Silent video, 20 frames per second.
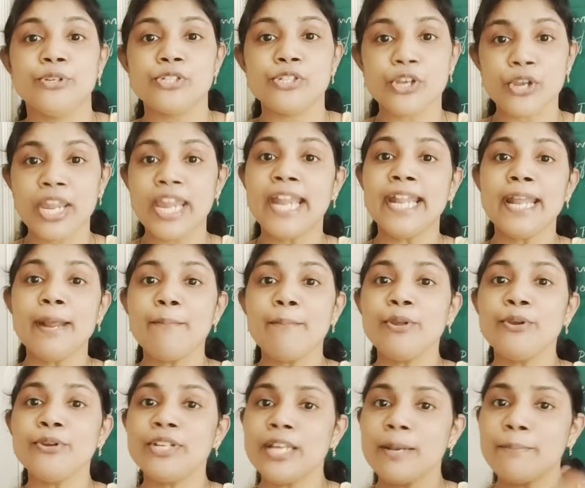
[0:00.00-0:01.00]
So
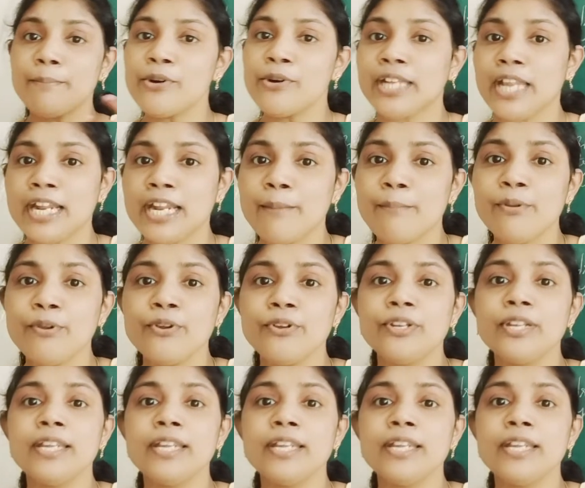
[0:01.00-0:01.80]
AWT, about AWT,